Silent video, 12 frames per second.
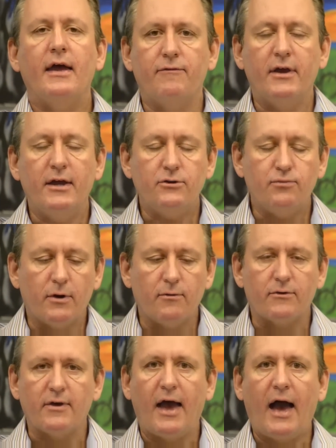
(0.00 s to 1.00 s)
If each one
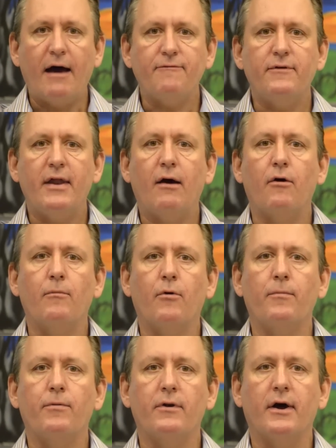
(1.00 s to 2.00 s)
was a half an hour
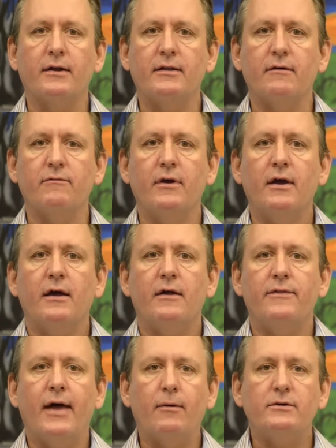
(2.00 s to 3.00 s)
more productive,
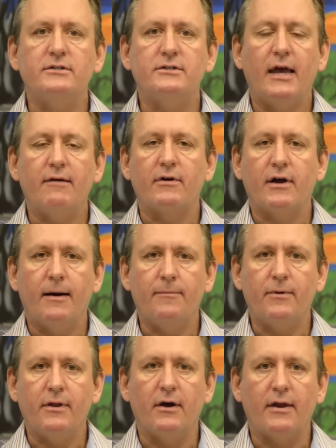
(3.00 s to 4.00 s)
that would save a
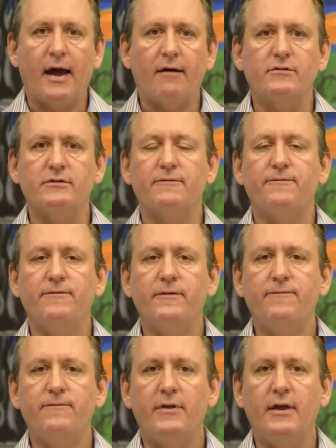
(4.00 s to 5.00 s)
company on average of
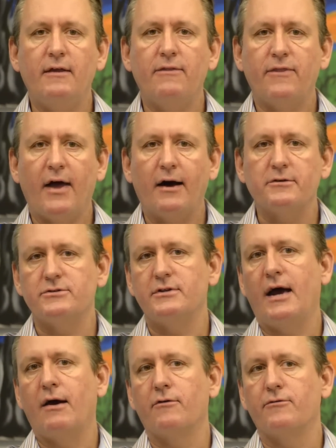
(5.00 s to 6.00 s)

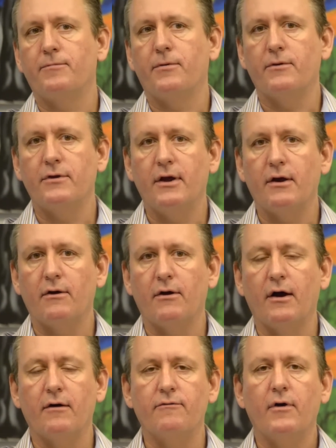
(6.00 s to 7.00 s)
15,000 hours per year
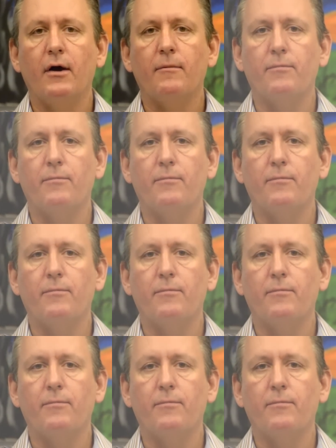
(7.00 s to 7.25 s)
of